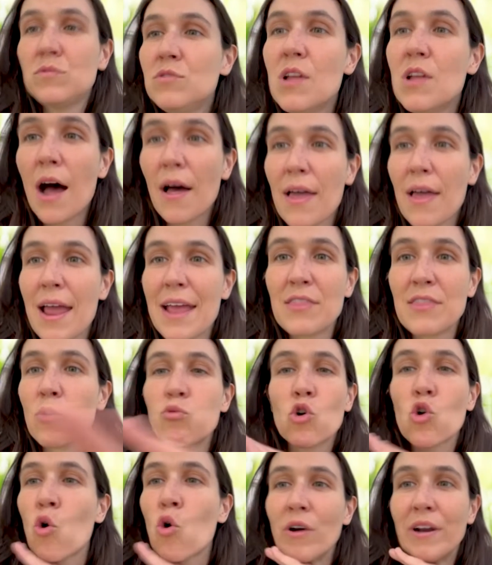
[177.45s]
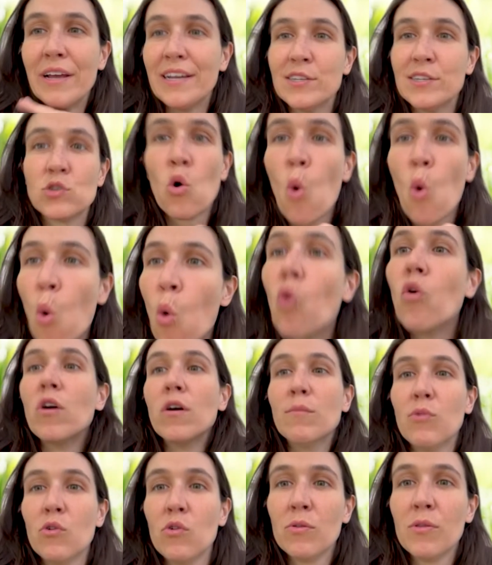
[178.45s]
The recording is
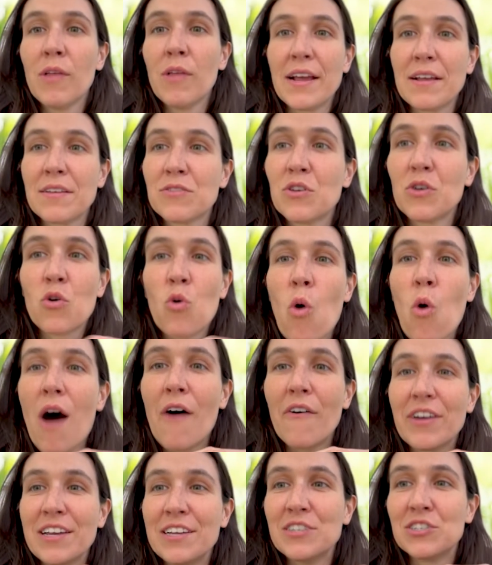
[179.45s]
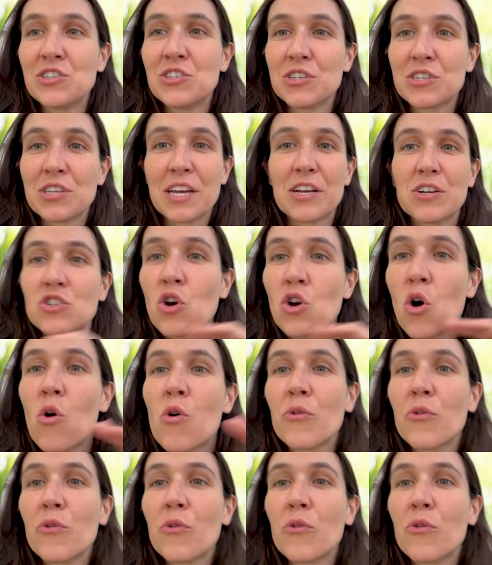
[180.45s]
horrible. Like the quality is just like